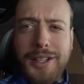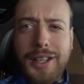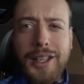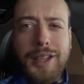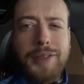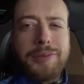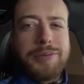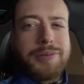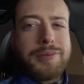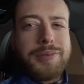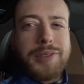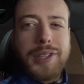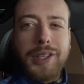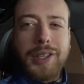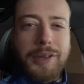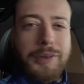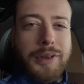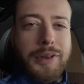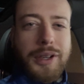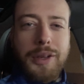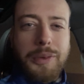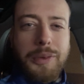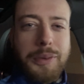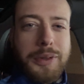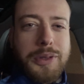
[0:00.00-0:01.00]
I've
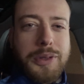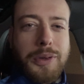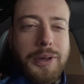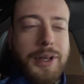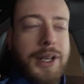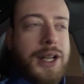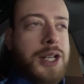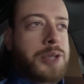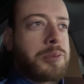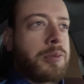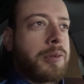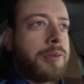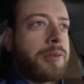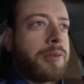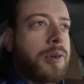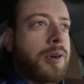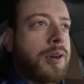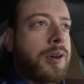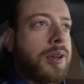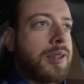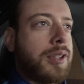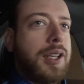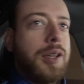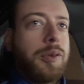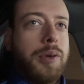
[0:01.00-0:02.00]
delivered it with DoorDash
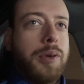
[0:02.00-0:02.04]
before.